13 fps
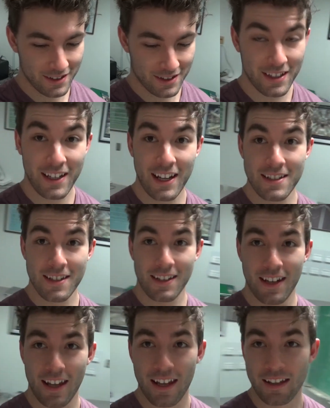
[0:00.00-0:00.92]
today's the
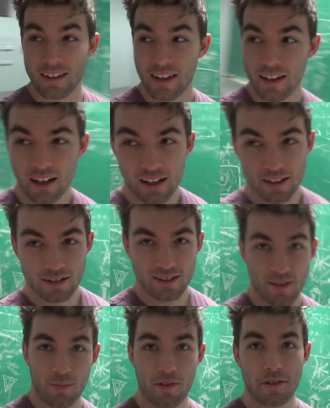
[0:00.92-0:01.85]
day that I get
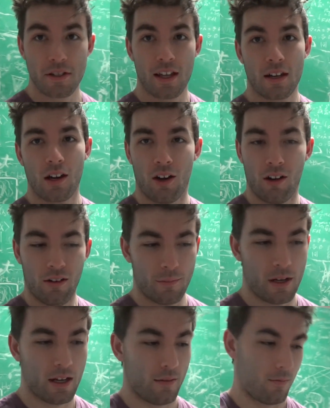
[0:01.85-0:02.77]
to present all
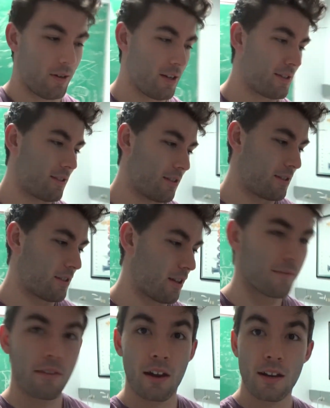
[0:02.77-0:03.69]
of my research
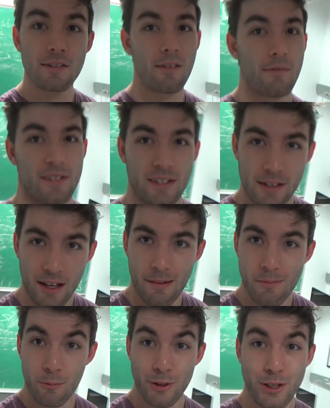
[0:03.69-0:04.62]
that I've done at Jefferson
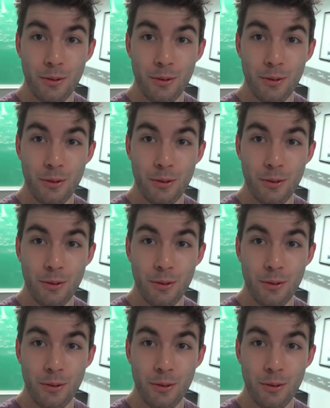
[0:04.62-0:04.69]
Lab, and we're